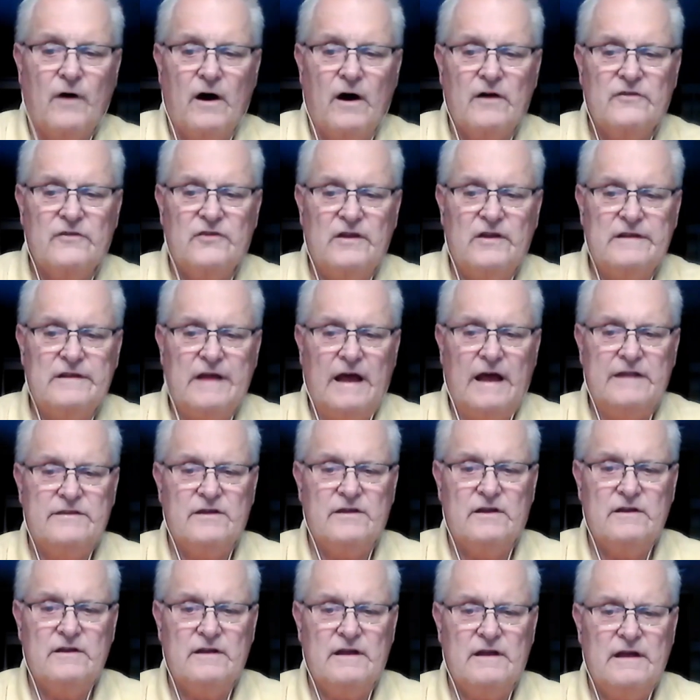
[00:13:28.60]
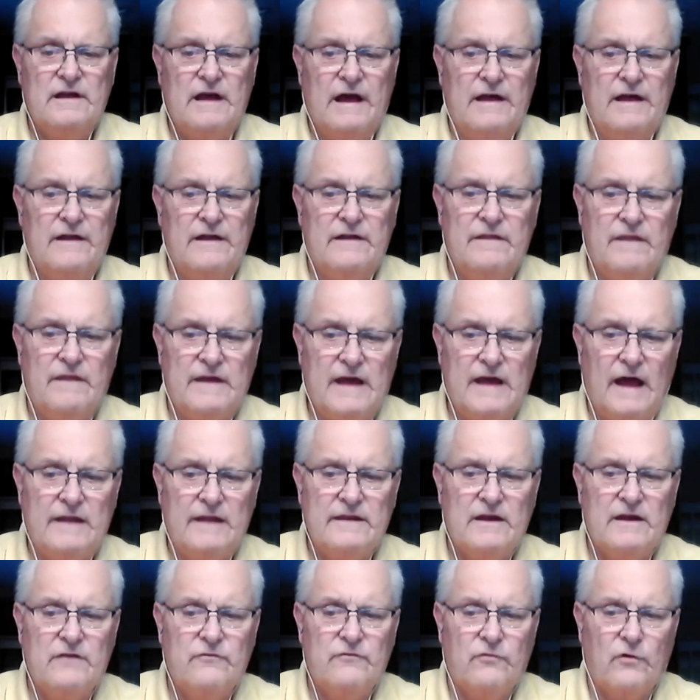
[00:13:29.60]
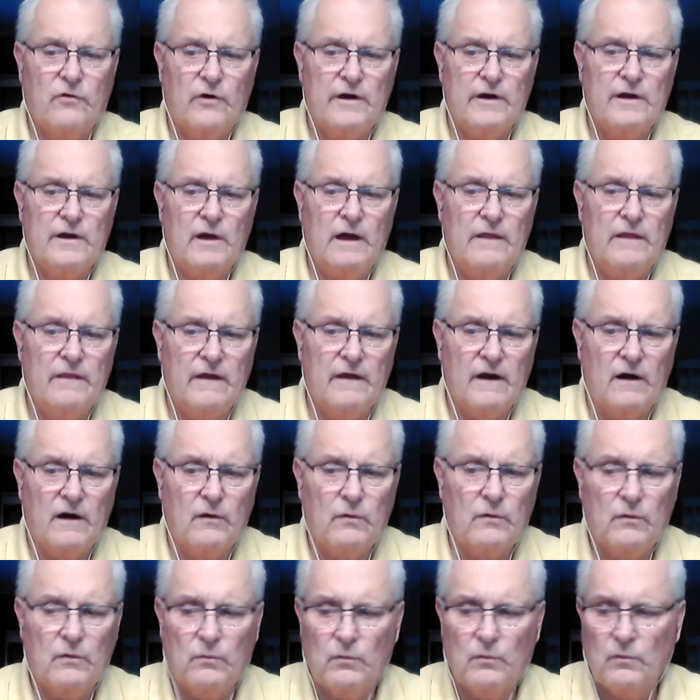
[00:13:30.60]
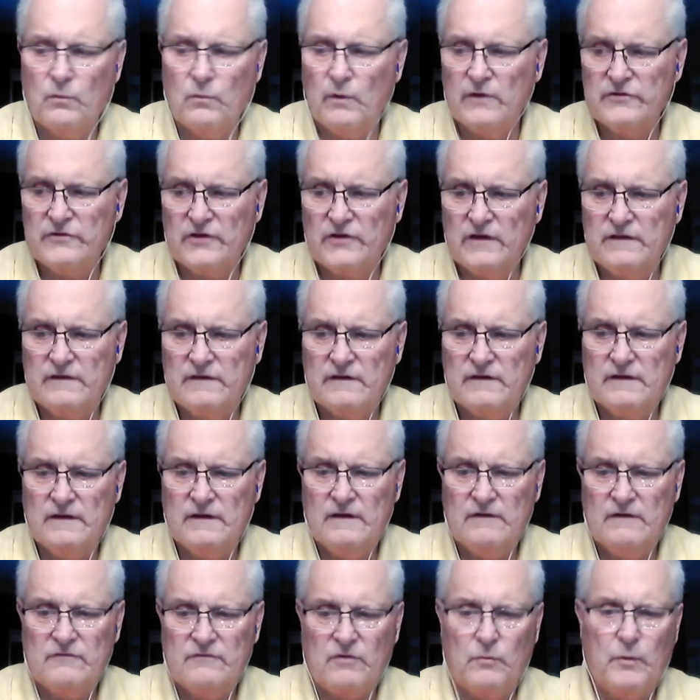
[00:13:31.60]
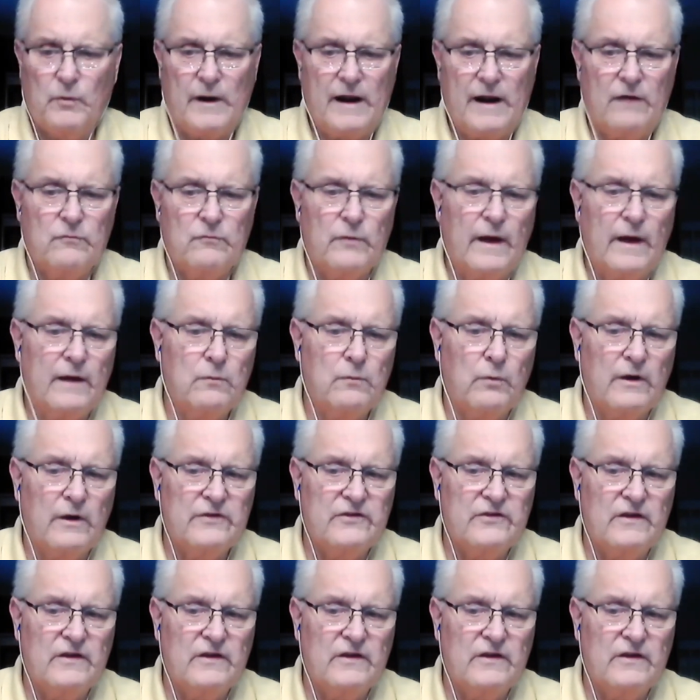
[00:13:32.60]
Falls, the ending for you there wasn't, from what I read,